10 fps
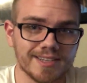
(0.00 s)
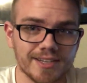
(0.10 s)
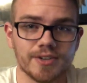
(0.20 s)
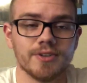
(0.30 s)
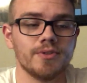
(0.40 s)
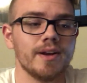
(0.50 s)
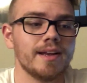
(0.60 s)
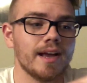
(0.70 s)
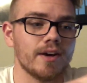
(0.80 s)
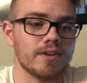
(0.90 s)
get a good
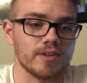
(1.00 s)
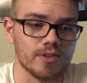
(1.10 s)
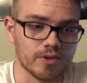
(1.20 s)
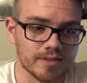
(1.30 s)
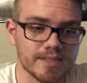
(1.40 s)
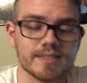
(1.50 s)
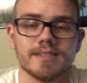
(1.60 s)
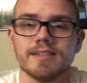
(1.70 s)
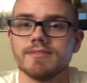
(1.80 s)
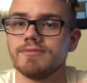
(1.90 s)
grade, how to learn this
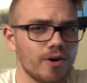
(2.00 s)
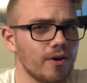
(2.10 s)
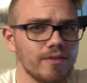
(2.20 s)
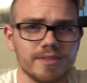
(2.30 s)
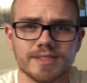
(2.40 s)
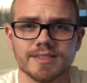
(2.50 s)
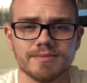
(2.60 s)
stuff, all of this